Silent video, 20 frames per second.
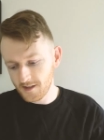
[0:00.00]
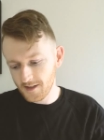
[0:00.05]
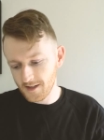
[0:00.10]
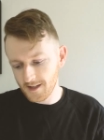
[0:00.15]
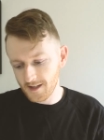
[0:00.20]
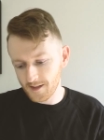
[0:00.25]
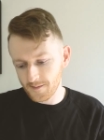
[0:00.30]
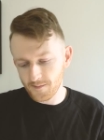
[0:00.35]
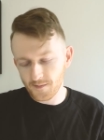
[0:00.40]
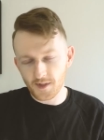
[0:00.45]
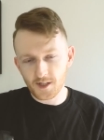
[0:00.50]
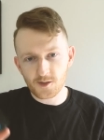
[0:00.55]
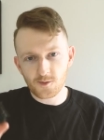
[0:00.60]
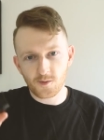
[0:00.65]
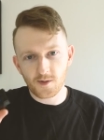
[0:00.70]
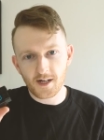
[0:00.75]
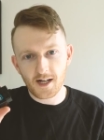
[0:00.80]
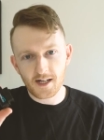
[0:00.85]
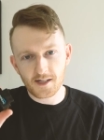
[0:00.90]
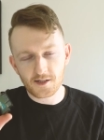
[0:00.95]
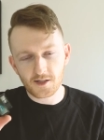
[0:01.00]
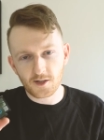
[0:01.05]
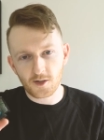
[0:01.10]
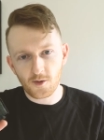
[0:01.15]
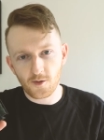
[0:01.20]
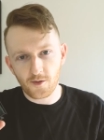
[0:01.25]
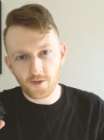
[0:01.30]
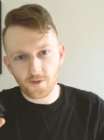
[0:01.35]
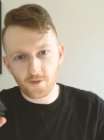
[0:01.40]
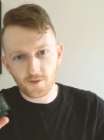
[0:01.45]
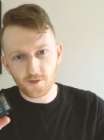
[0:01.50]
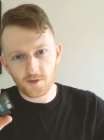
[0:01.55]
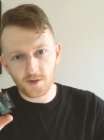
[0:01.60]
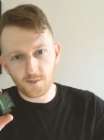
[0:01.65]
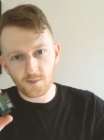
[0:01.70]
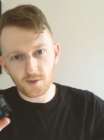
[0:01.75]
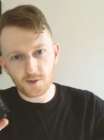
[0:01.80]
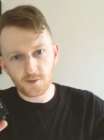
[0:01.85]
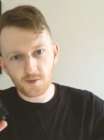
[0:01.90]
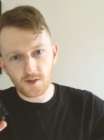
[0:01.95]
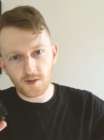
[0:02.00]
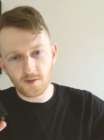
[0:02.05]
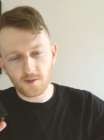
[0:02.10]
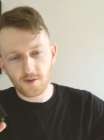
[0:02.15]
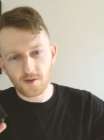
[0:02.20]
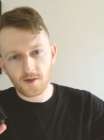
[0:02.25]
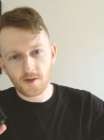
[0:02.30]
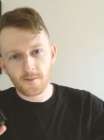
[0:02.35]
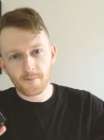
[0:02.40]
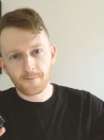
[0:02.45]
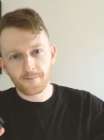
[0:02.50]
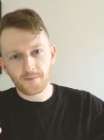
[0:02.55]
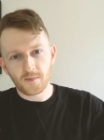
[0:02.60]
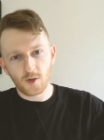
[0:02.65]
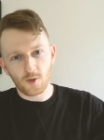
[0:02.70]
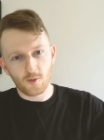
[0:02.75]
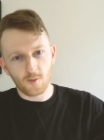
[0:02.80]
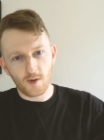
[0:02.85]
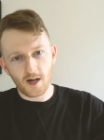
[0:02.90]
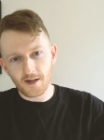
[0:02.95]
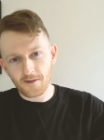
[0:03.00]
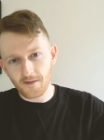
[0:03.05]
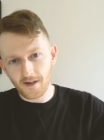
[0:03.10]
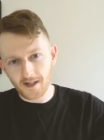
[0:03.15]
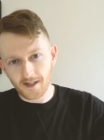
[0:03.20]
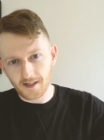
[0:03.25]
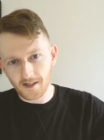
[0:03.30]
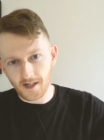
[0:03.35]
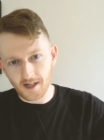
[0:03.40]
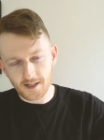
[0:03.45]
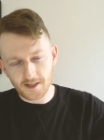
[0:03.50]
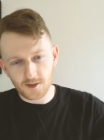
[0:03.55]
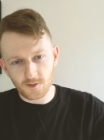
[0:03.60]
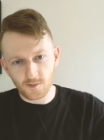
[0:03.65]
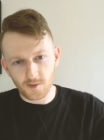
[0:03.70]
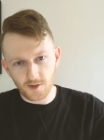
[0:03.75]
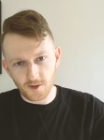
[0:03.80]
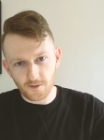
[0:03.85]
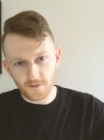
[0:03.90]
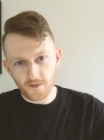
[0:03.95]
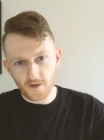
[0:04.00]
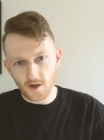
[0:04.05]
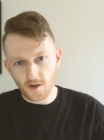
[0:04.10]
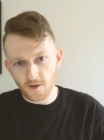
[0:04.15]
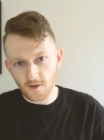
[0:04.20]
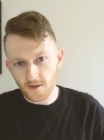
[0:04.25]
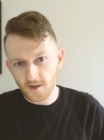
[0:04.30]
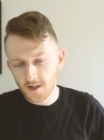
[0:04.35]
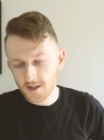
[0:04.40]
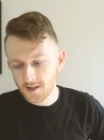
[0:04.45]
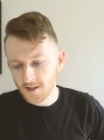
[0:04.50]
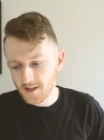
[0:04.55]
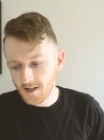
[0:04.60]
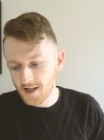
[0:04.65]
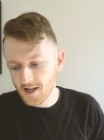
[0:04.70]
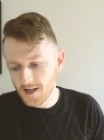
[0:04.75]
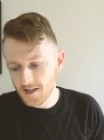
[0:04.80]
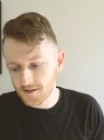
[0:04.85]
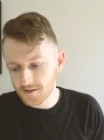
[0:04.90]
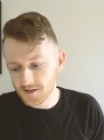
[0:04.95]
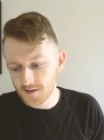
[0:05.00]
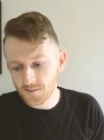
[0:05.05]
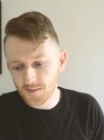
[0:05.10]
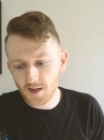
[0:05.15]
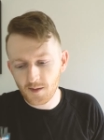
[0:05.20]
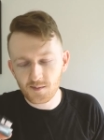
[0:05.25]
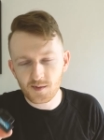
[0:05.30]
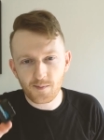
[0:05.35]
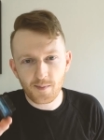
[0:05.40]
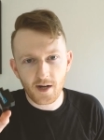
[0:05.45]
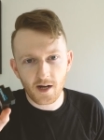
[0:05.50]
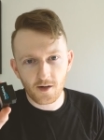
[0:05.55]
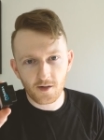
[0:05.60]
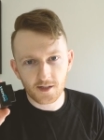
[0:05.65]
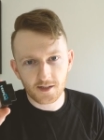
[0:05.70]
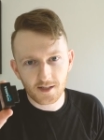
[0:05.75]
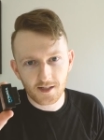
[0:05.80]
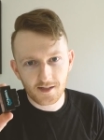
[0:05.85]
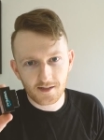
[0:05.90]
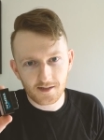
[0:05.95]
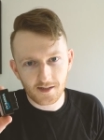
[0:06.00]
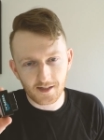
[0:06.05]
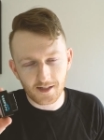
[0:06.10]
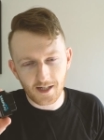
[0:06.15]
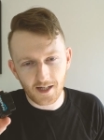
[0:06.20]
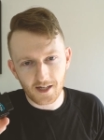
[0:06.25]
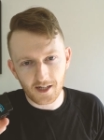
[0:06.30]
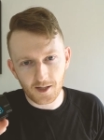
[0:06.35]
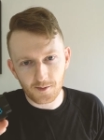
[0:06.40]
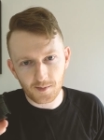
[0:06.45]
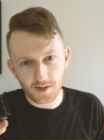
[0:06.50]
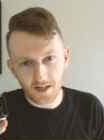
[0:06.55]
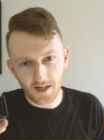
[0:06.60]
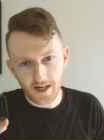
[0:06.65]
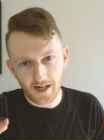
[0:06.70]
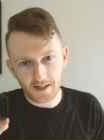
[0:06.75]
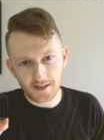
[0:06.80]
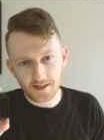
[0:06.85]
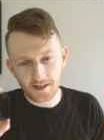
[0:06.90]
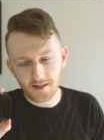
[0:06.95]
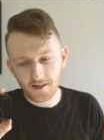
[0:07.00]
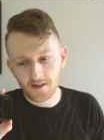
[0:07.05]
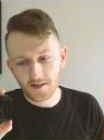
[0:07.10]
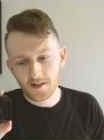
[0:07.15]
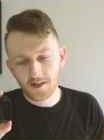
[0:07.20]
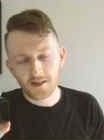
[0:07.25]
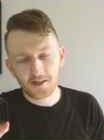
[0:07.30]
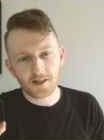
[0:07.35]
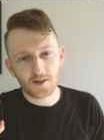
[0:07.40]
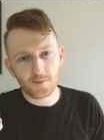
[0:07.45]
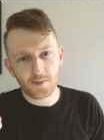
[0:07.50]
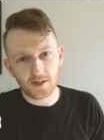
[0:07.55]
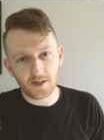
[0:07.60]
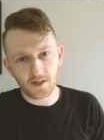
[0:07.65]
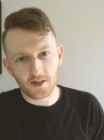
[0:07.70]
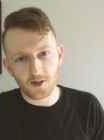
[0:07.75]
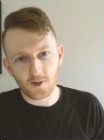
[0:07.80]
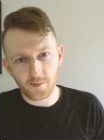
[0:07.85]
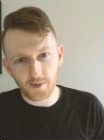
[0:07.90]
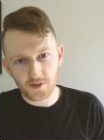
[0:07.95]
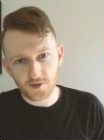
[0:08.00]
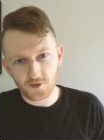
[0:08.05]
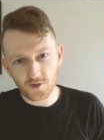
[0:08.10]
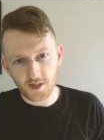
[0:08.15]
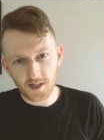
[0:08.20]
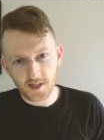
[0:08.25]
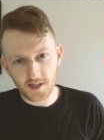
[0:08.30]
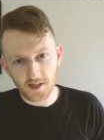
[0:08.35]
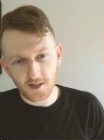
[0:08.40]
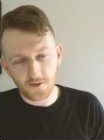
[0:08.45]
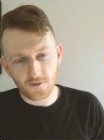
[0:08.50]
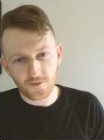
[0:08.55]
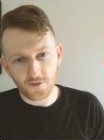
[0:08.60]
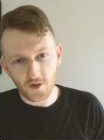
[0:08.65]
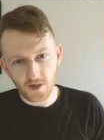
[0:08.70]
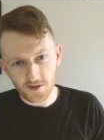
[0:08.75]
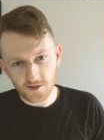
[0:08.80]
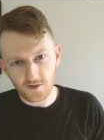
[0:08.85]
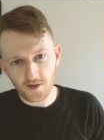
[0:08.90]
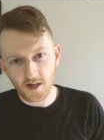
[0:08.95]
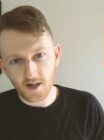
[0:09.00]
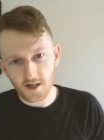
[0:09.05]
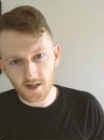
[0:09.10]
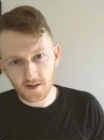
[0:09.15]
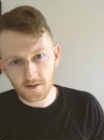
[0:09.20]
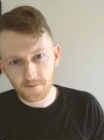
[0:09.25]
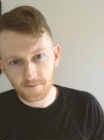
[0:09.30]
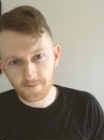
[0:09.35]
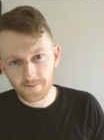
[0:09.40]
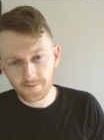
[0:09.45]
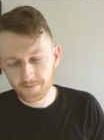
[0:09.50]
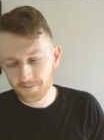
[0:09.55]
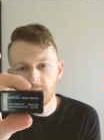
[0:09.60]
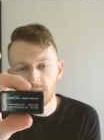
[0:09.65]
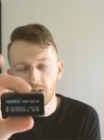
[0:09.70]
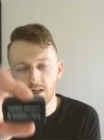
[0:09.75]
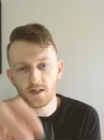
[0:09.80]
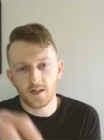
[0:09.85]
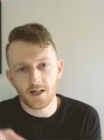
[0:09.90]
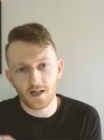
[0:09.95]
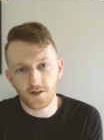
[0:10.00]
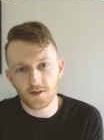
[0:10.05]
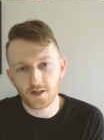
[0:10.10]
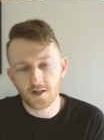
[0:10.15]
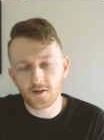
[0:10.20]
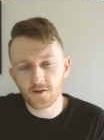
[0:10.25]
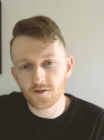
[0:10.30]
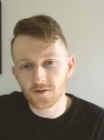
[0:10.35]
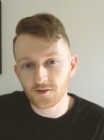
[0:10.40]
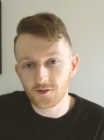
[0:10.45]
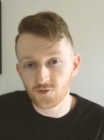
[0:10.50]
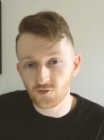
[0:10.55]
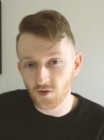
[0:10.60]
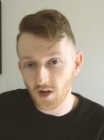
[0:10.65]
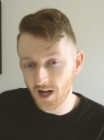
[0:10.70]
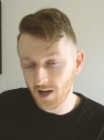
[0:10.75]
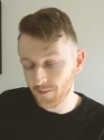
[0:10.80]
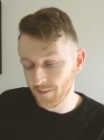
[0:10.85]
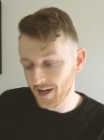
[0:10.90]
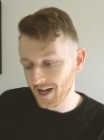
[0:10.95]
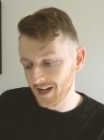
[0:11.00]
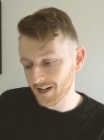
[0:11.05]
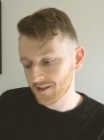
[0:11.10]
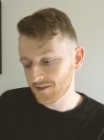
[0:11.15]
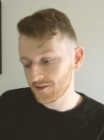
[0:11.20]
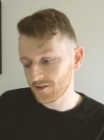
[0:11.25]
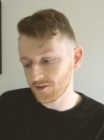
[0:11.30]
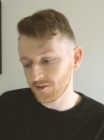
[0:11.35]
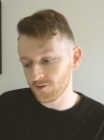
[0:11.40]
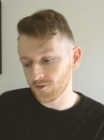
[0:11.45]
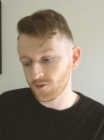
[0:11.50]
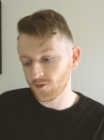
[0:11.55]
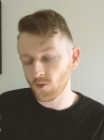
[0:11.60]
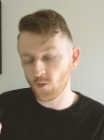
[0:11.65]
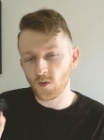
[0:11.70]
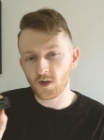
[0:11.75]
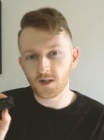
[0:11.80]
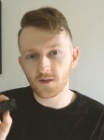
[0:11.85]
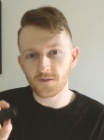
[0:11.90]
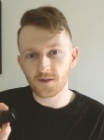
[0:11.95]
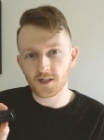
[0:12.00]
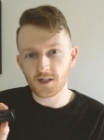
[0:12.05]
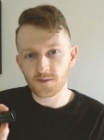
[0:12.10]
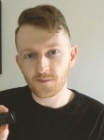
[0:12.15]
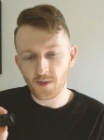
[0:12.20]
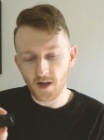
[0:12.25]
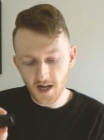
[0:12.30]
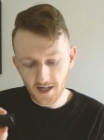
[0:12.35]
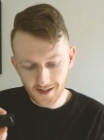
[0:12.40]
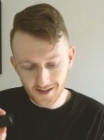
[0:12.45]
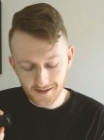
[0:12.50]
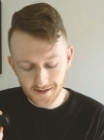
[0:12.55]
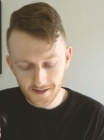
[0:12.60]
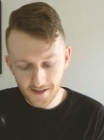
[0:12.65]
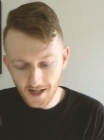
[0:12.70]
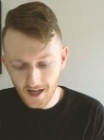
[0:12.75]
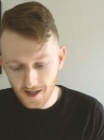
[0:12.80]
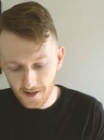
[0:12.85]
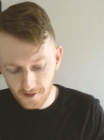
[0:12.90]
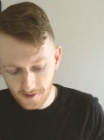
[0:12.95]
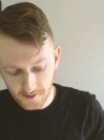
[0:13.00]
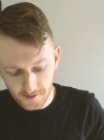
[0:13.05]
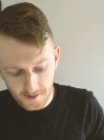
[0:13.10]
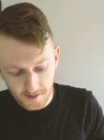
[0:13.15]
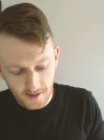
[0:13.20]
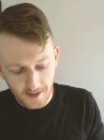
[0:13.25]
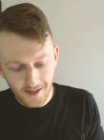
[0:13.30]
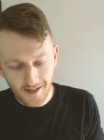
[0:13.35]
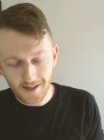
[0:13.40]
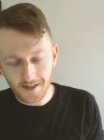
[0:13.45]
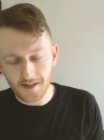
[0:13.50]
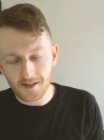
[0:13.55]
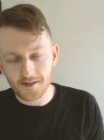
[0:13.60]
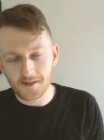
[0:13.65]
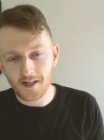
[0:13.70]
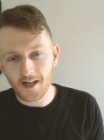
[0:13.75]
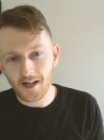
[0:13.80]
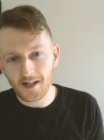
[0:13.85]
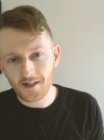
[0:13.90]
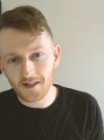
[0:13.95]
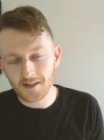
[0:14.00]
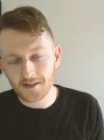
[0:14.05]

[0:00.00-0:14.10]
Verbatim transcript: Um, this one has to go through the Bluetooth or Wi-Fi connection with your phone, and sometimes pairing these and getting them connected can be a little bit tricky and frustrating. Now the other drawback to one of these pocket scanners is that